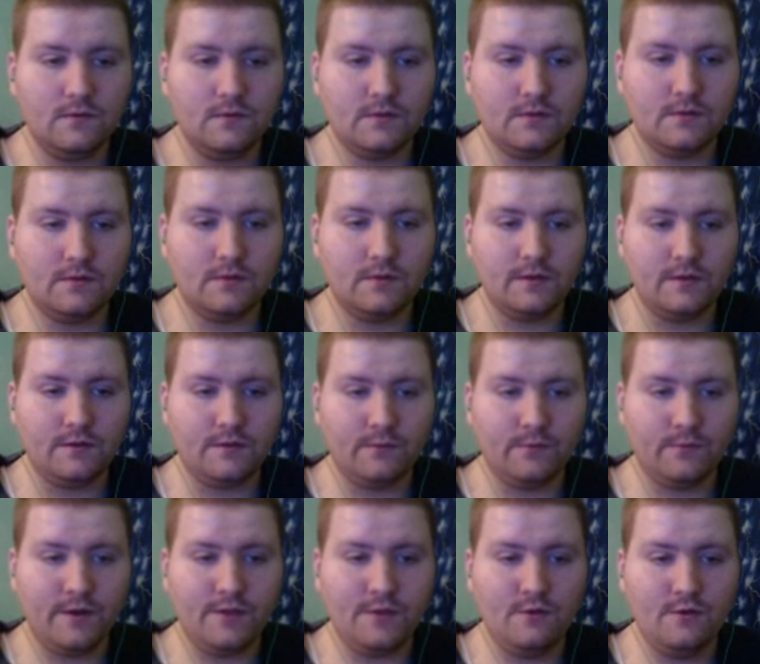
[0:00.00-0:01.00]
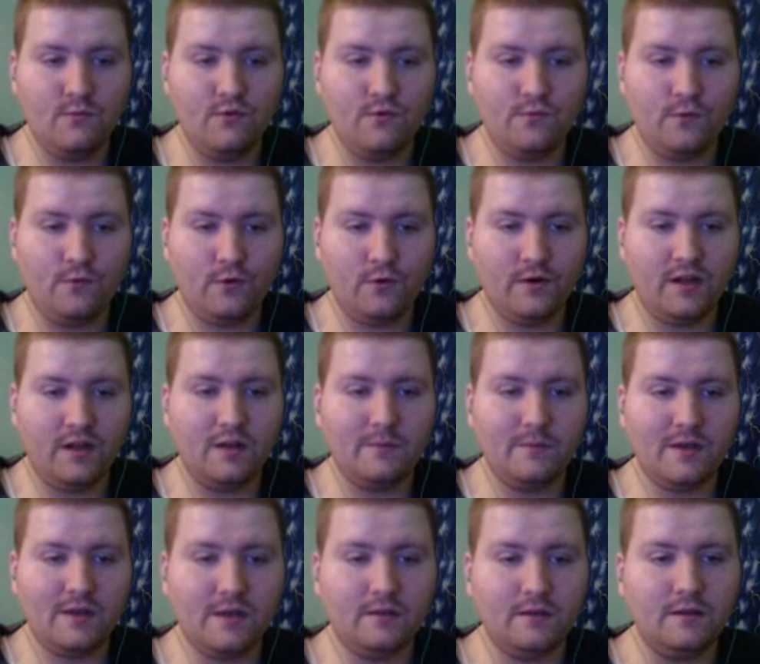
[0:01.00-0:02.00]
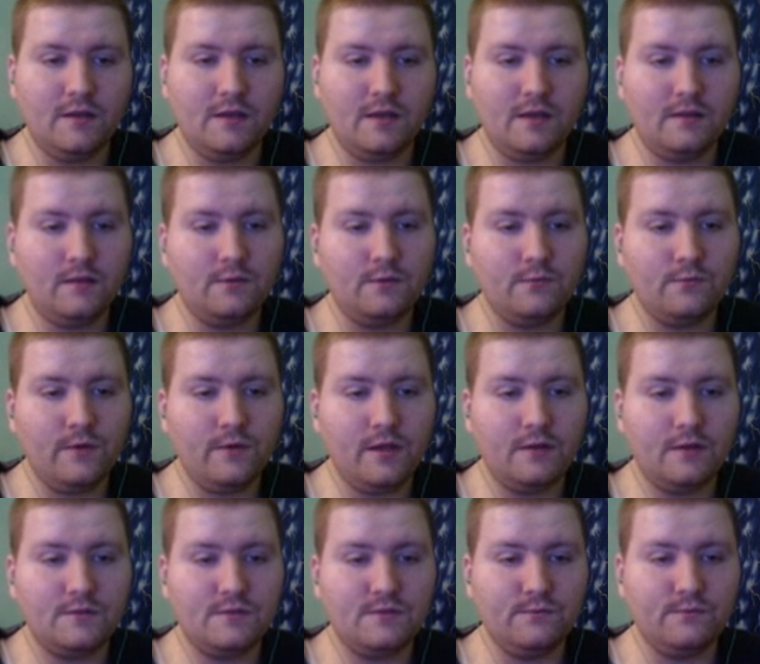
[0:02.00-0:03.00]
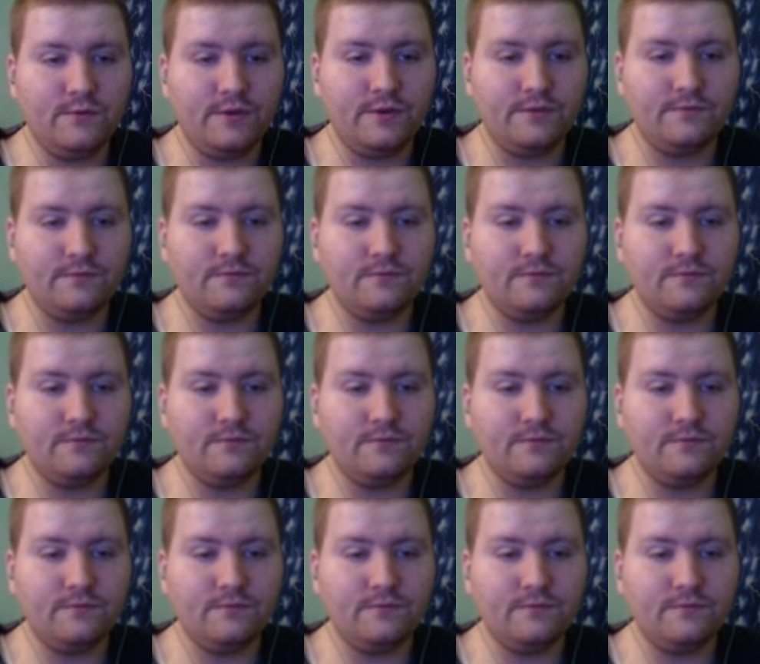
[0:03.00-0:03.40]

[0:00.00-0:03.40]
Like, the rate you move forward automatically and the rate when